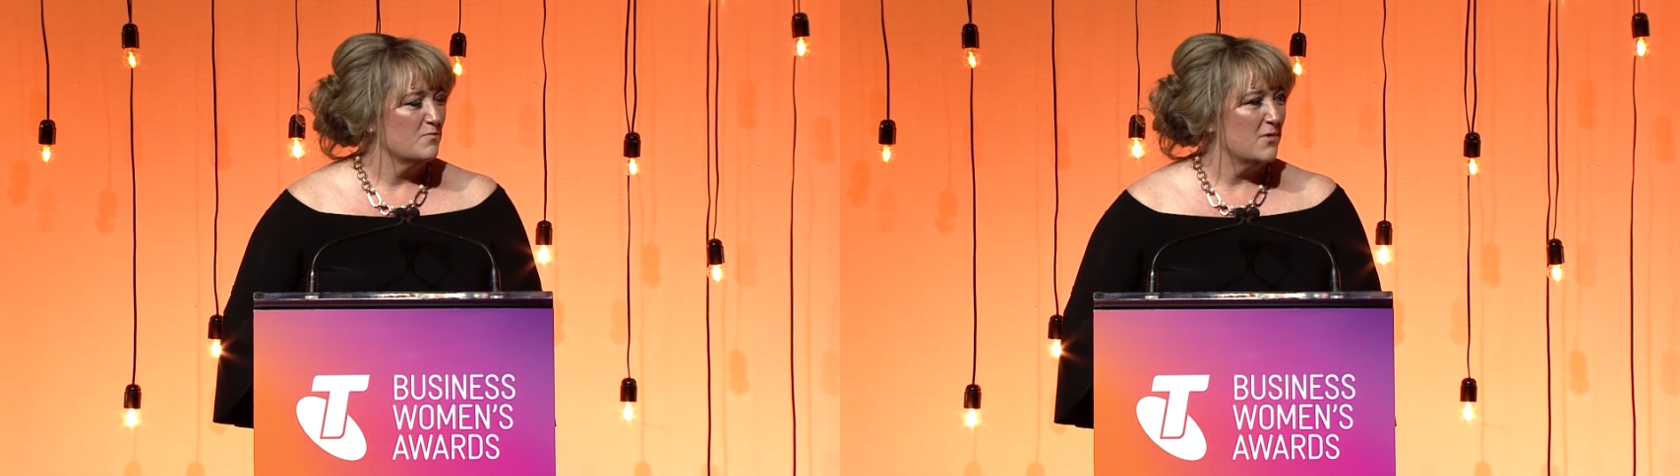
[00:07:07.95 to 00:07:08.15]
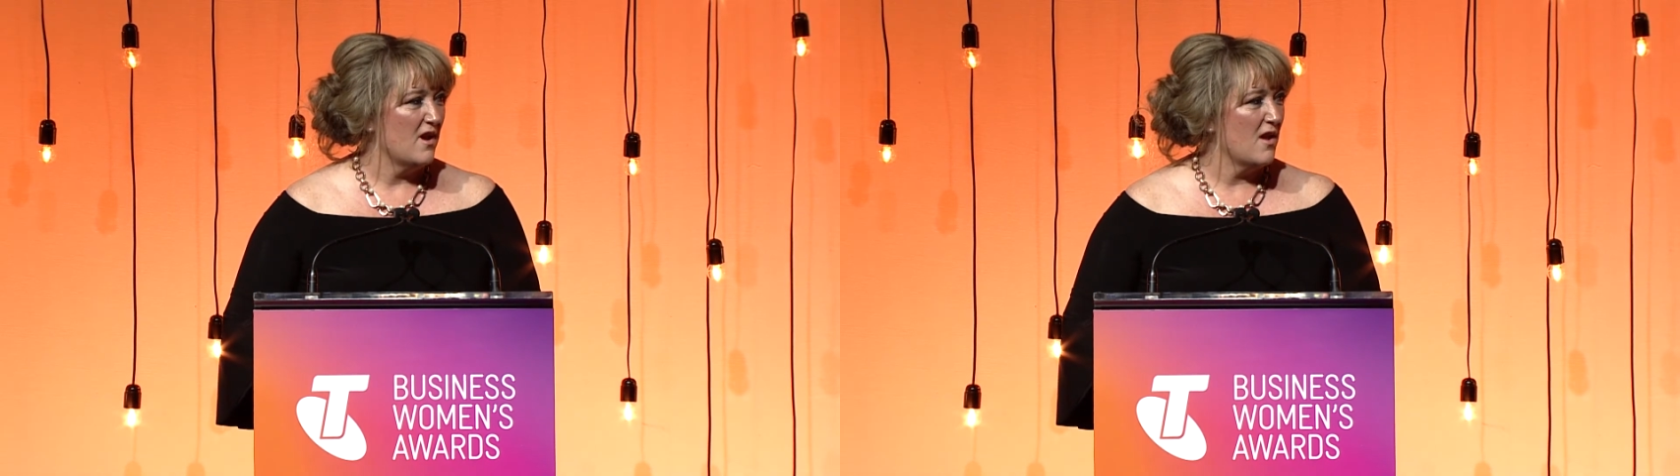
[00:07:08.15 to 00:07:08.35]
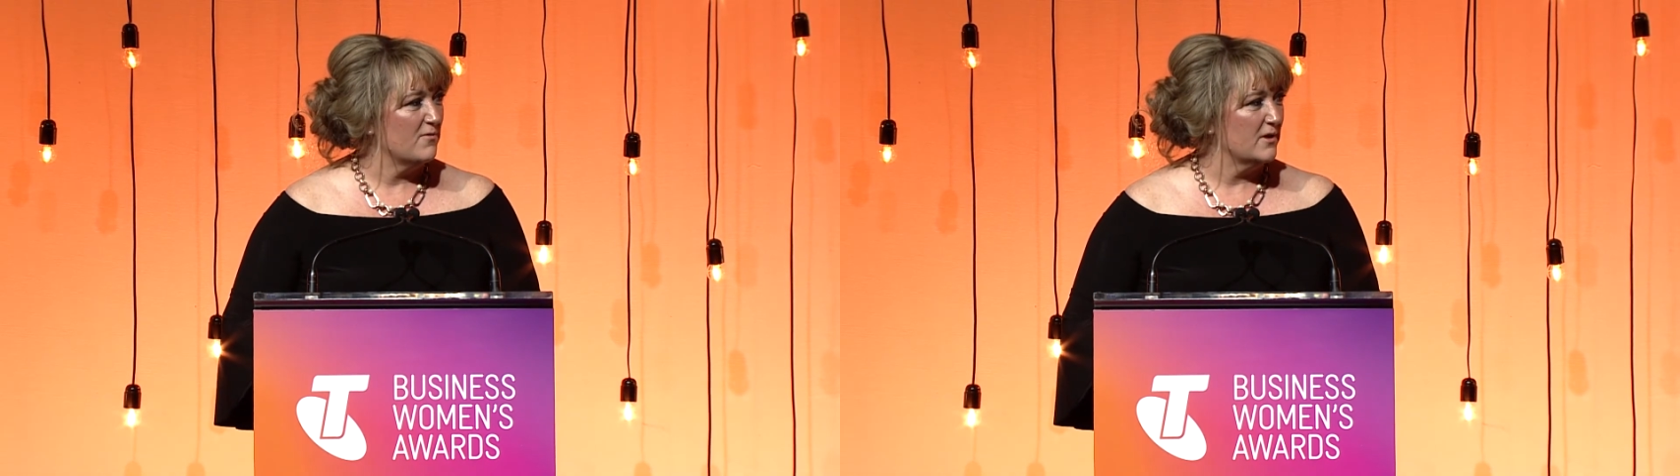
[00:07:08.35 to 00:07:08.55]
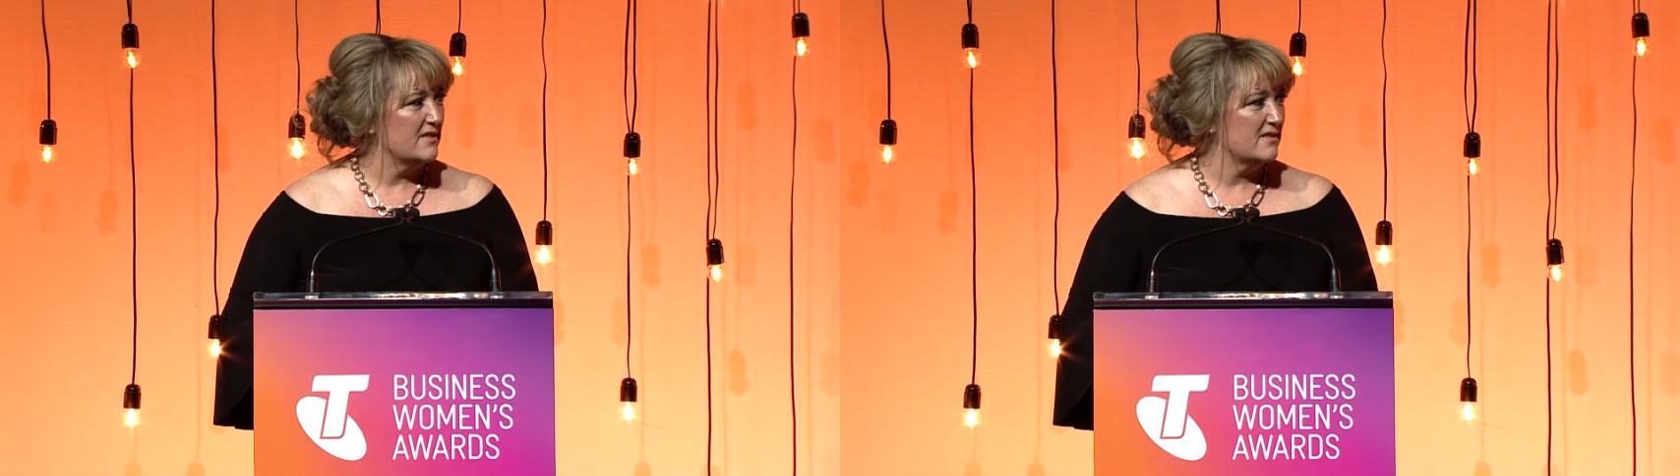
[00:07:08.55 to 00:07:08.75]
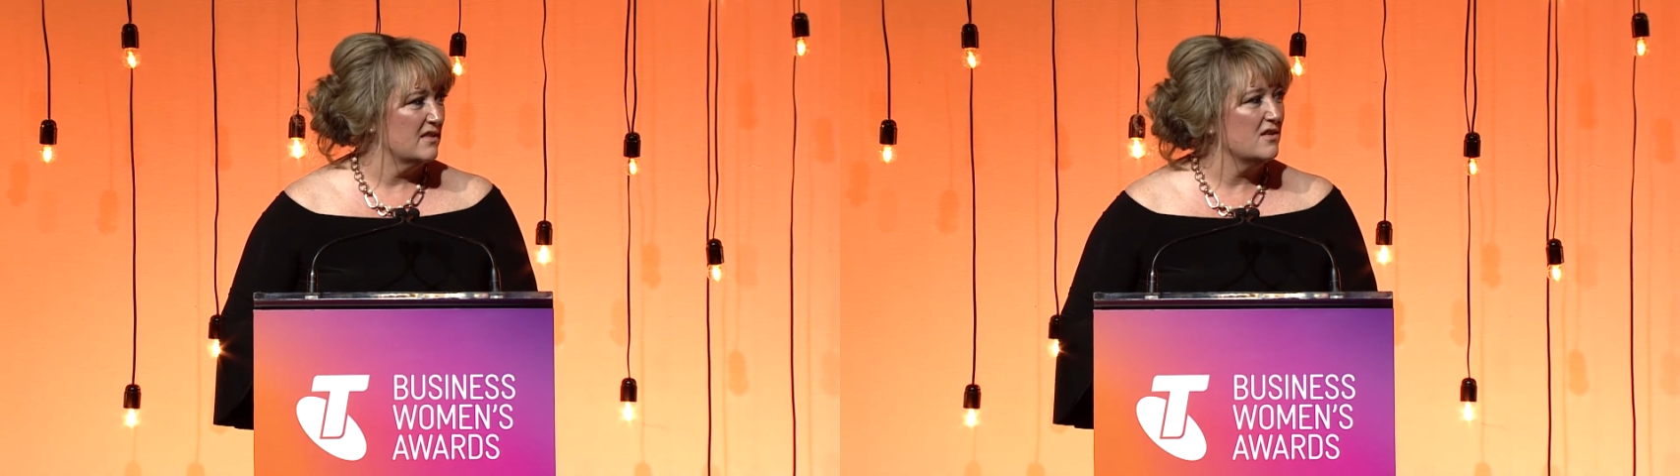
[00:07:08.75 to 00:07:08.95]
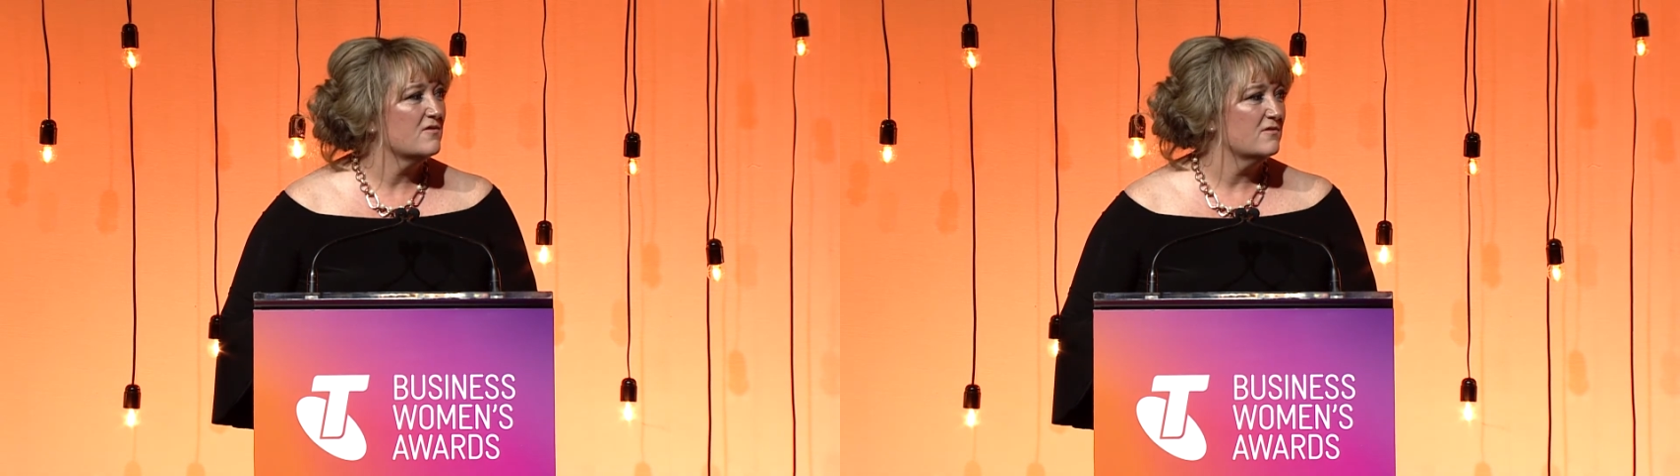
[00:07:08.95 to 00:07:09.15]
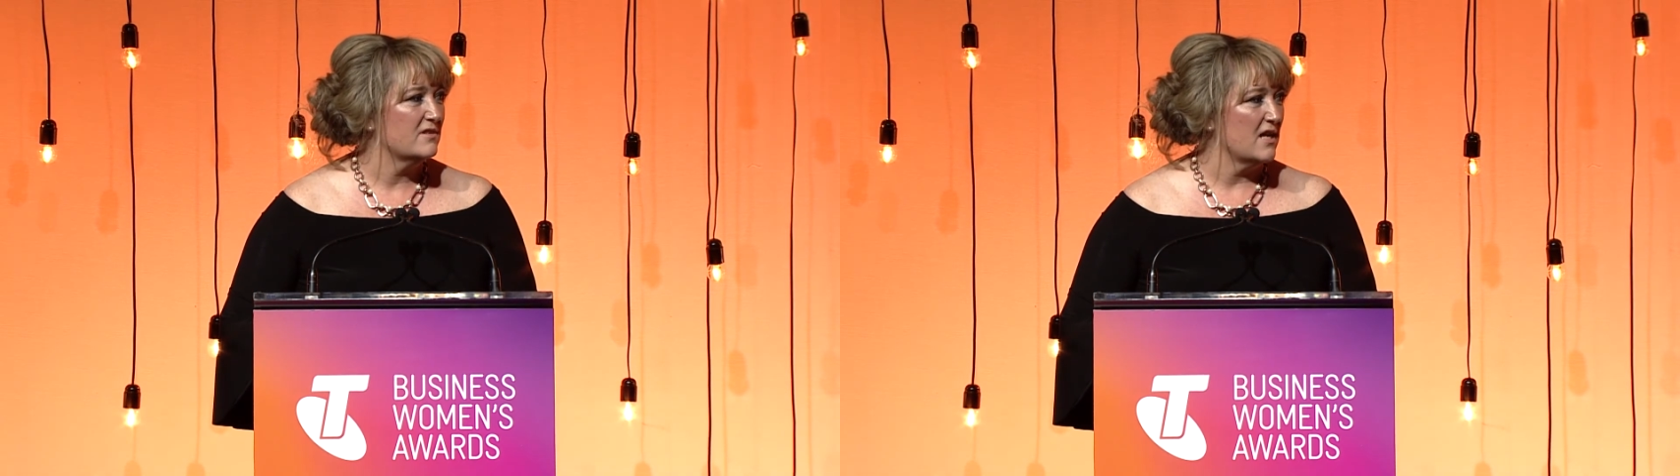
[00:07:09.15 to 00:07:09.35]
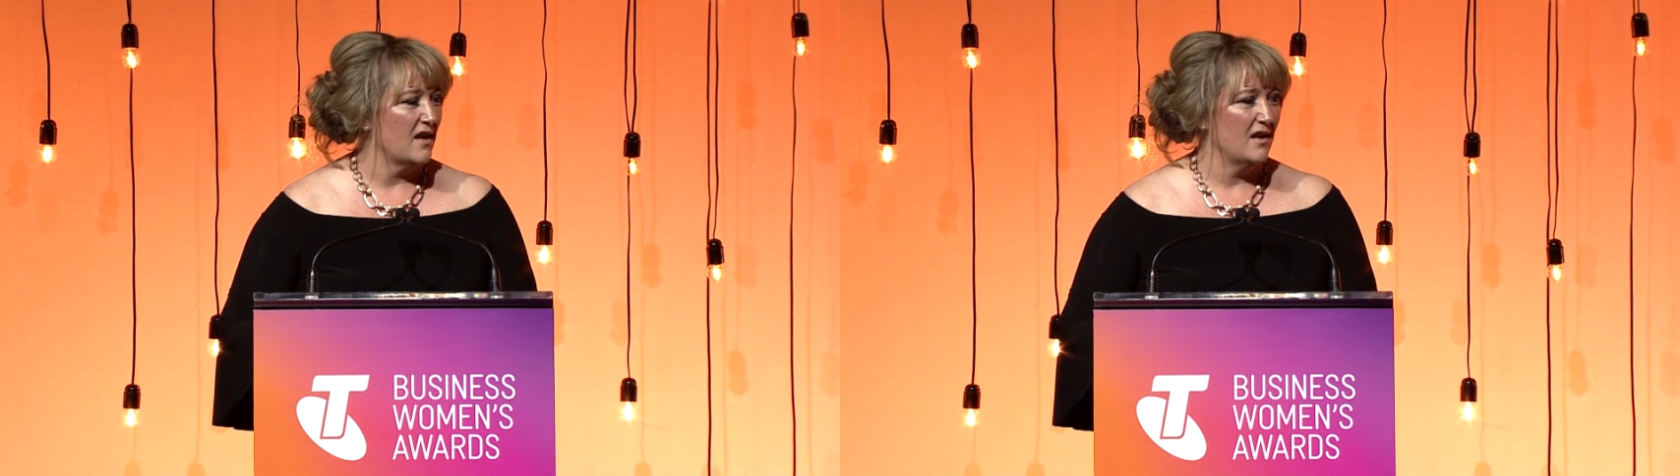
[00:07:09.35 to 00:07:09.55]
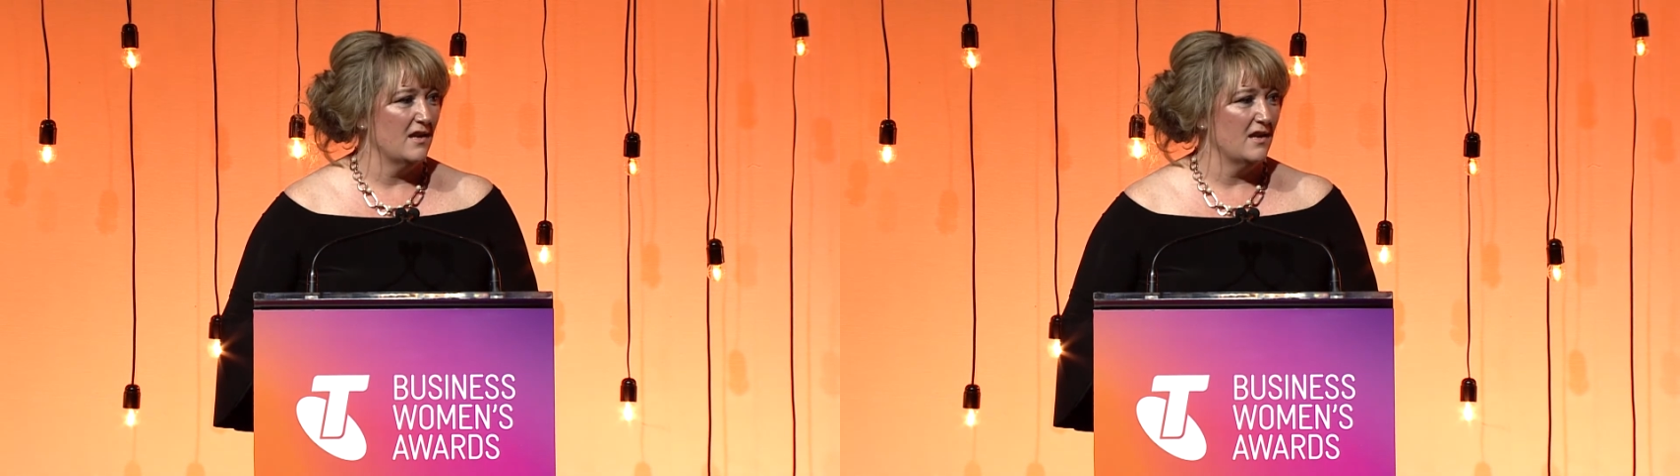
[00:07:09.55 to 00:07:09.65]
but every single day